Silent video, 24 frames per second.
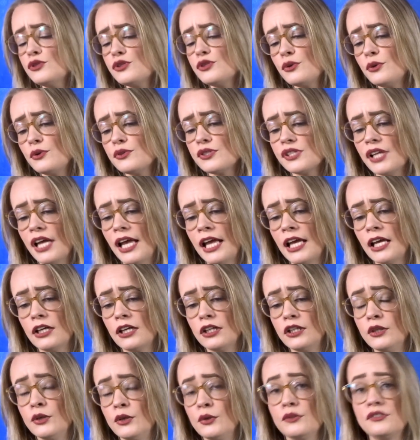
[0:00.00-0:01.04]
tools
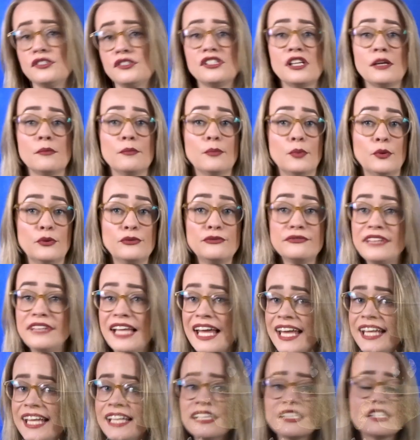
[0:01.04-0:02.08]
include simple
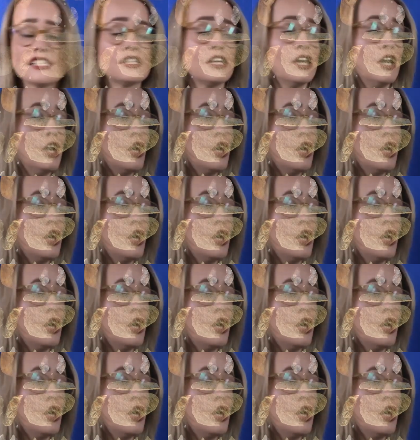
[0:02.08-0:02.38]
flakes,